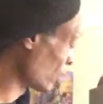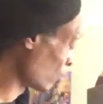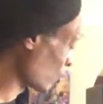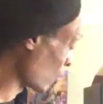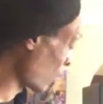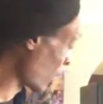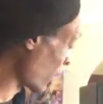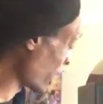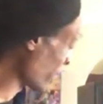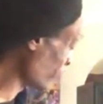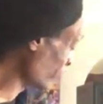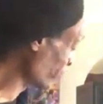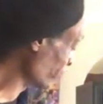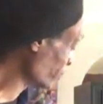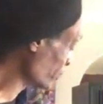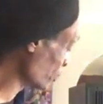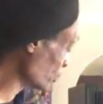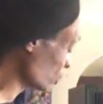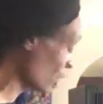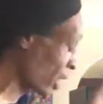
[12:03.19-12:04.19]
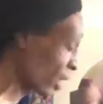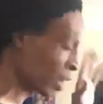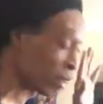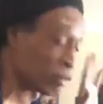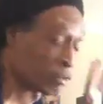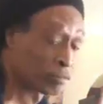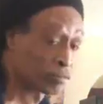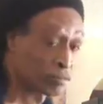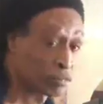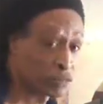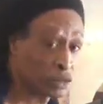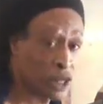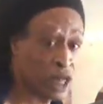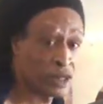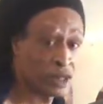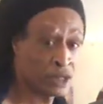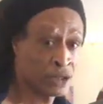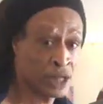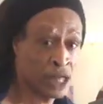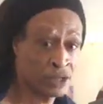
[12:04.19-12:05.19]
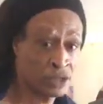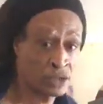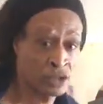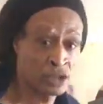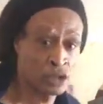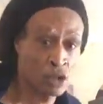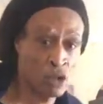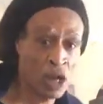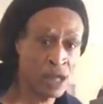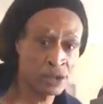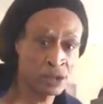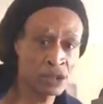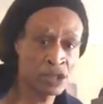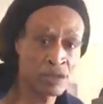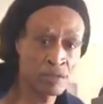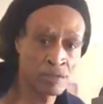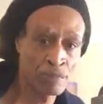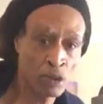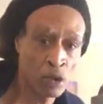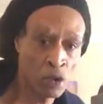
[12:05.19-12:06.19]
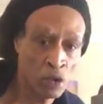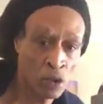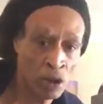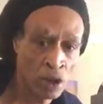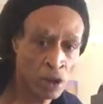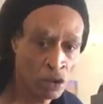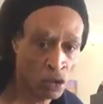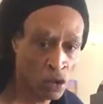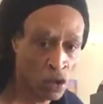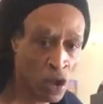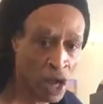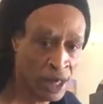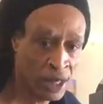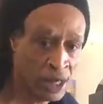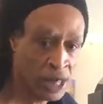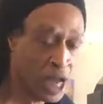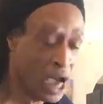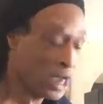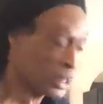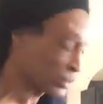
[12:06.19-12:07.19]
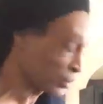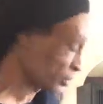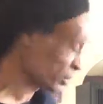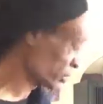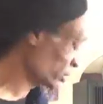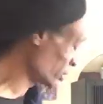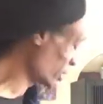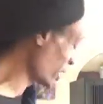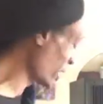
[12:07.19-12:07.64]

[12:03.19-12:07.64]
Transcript: you're off, right? So, done and dusty. Quite simple, quite nice,